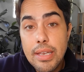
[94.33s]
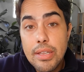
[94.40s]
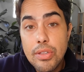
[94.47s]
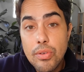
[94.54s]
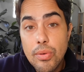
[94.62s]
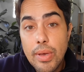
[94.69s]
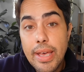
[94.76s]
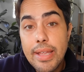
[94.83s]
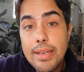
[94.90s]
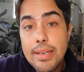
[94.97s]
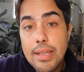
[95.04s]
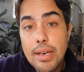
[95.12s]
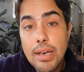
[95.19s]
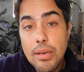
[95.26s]
you
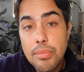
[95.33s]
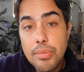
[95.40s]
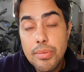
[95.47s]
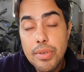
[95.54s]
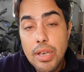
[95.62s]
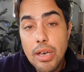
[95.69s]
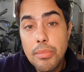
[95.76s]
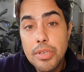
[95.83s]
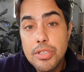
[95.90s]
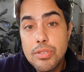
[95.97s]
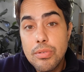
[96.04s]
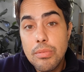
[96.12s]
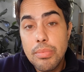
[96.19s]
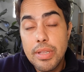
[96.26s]
end up coming
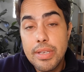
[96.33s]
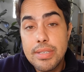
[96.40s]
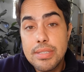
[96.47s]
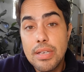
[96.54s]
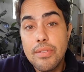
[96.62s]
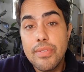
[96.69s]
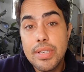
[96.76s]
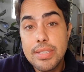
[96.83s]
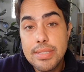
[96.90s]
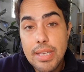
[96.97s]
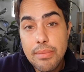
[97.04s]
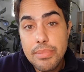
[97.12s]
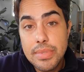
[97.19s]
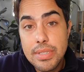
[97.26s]
to a place of
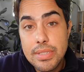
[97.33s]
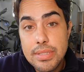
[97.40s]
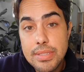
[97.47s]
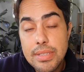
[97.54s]
acceptance.